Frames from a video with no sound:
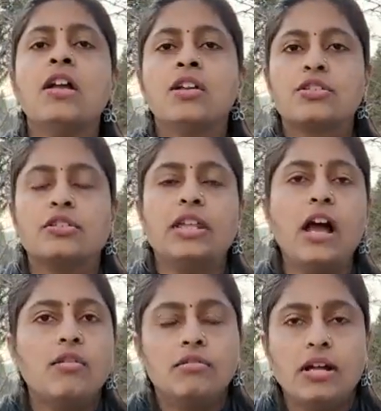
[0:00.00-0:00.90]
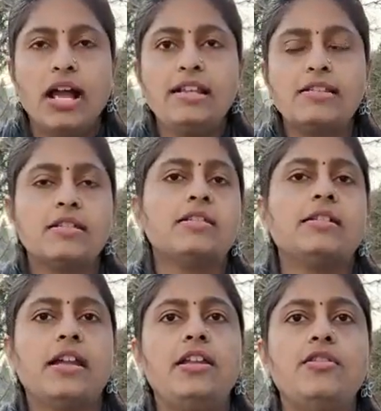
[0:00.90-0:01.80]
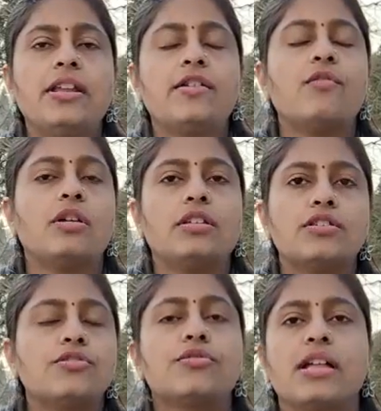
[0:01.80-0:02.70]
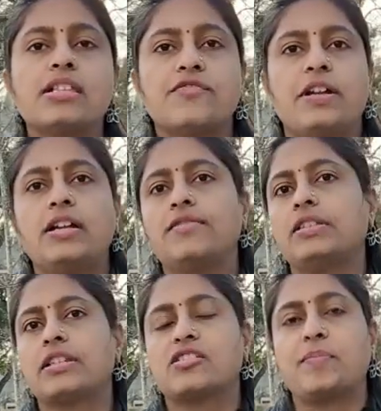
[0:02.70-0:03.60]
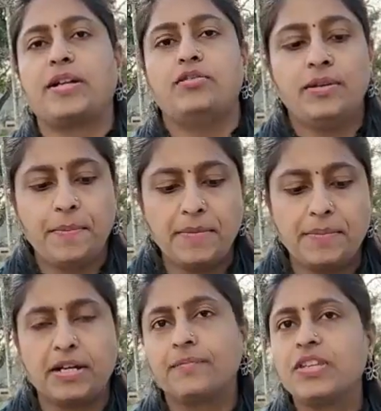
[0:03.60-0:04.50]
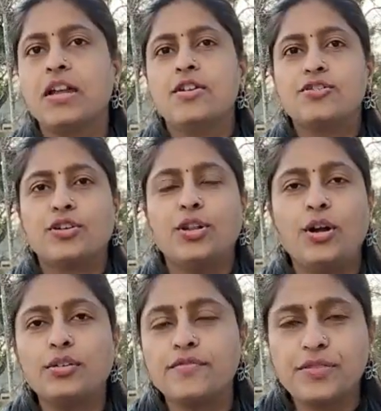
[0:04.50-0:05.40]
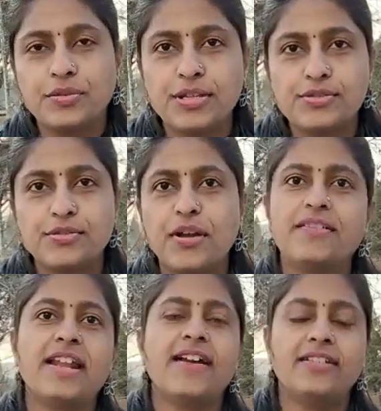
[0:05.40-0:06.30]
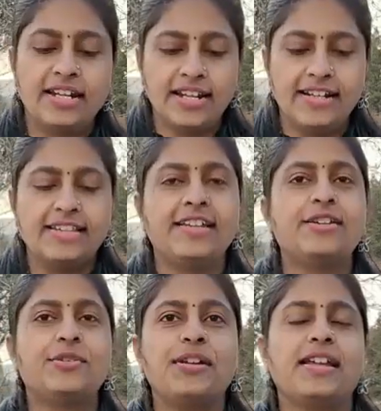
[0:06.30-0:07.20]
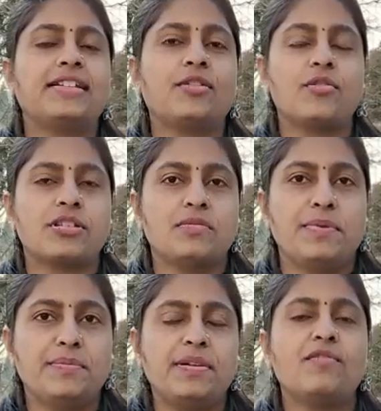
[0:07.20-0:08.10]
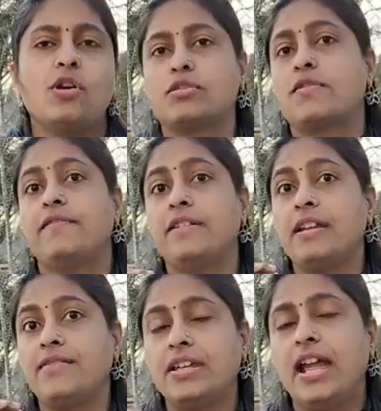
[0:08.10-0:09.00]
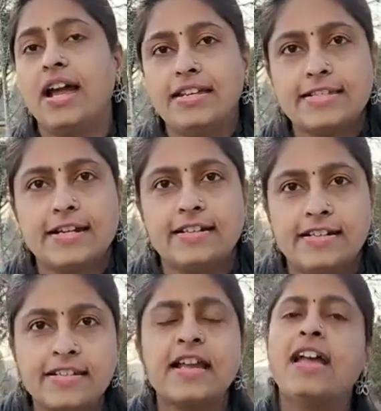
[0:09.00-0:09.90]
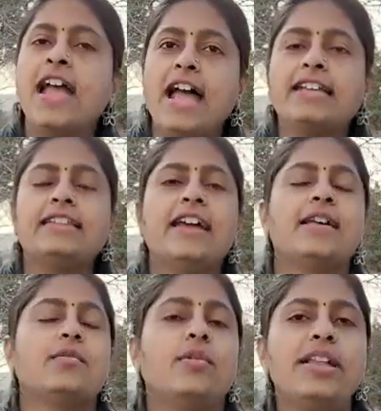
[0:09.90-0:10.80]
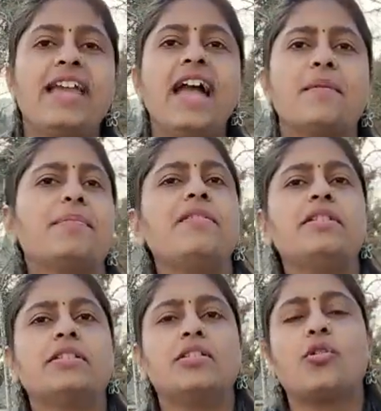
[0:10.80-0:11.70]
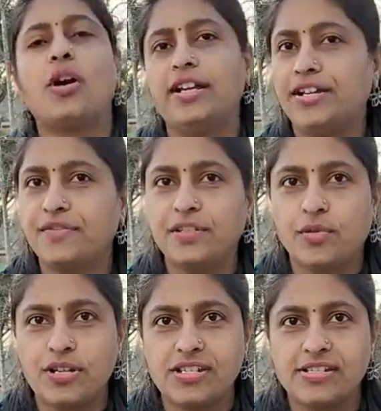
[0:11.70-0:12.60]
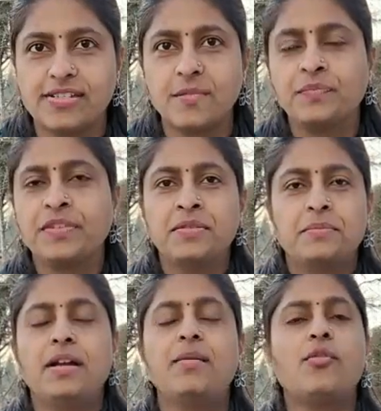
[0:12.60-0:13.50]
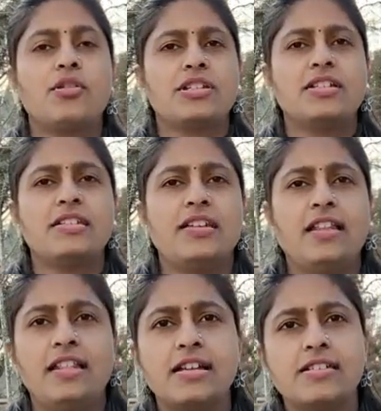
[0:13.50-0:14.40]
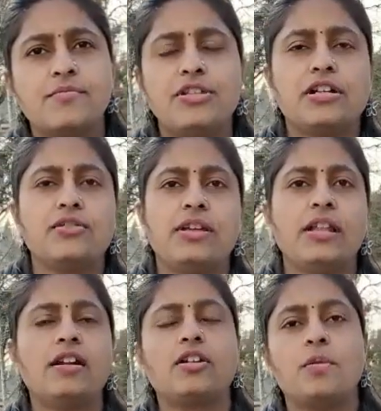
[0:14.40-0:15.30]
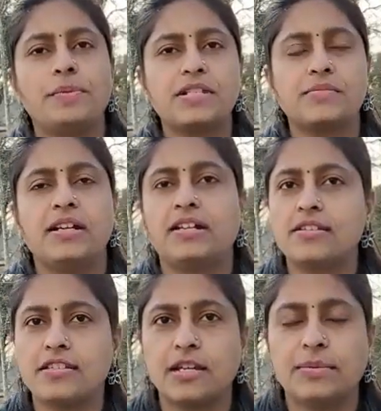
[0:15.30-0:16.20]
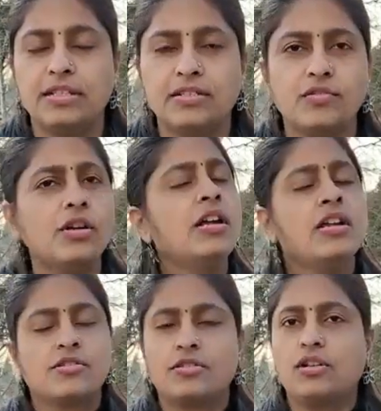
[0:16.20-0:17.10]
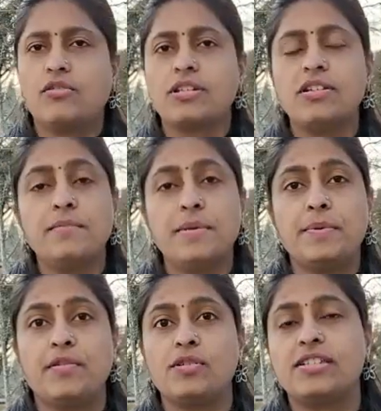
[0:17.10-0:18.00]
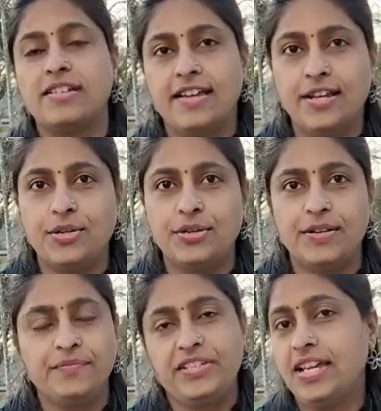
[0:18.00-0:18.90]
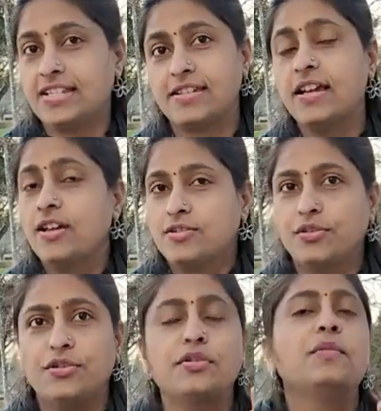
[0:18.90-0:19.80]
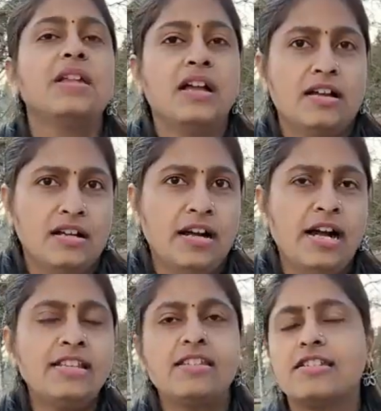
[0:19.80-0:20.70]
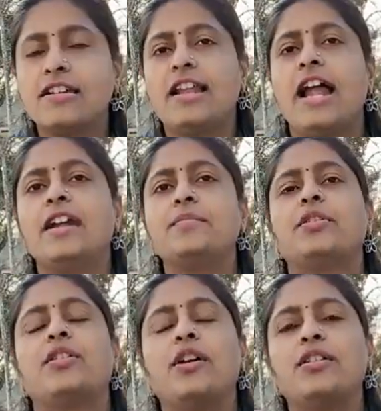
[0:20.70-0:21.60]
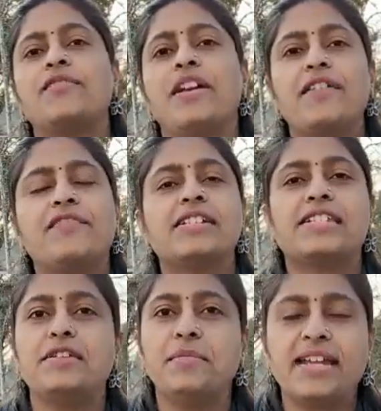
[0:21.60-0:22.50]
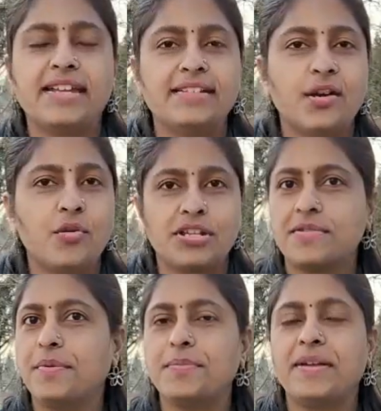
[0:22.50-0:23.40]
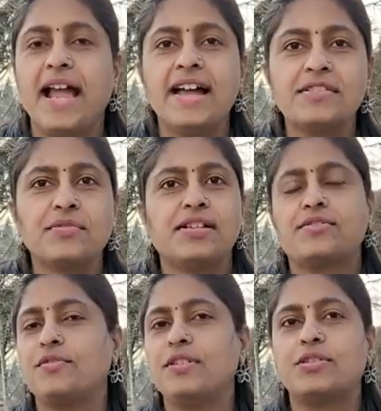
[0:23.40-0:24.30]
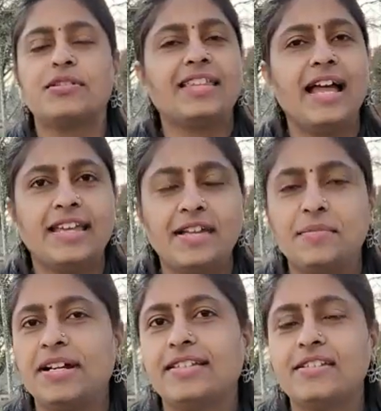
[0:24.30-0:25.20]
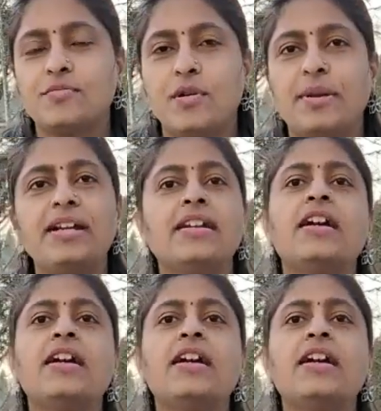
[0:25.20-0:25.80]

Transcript: So now I'll just tell you like what the students felt with respect to the paper. So a lot of students whoever have attended, they told like the question paper was of very very high standards, and they are very happy with the quality of the questions. Madam, questions yalla subject to yalla topics mel touch ag bandidvo. So the question paper was really good. Yes. So Anchit sir had put lot of efforts in making the question paper as well. So we should thank him at this moment.